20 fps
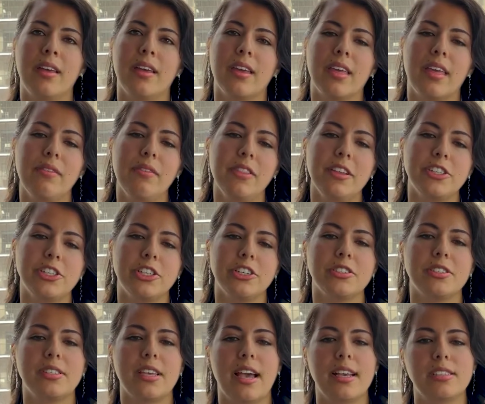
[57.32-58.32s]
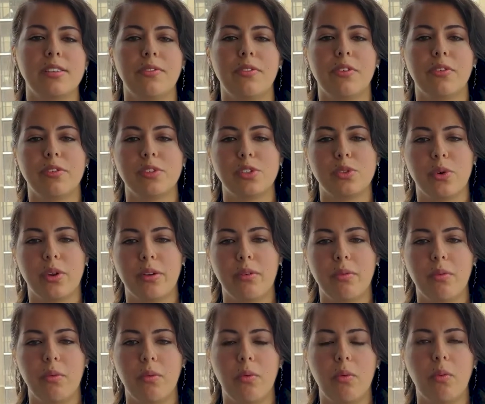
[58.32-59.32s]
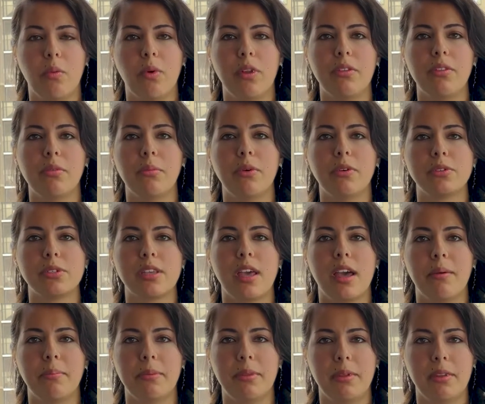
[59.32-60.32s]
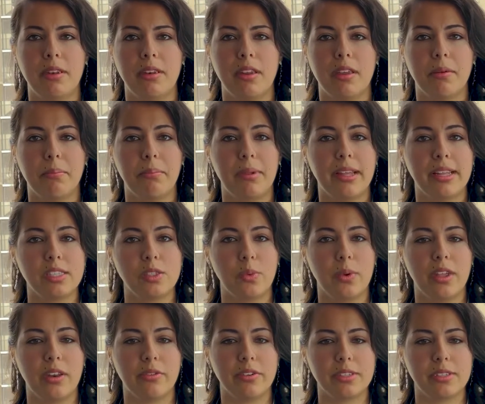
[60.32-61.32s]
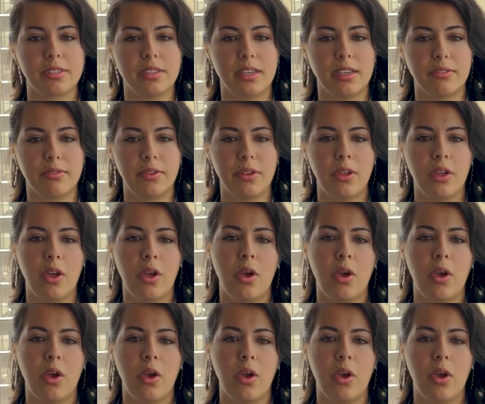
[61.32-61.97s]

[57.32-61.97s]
Given the sheer size of the resort, one of the most common complaints we had received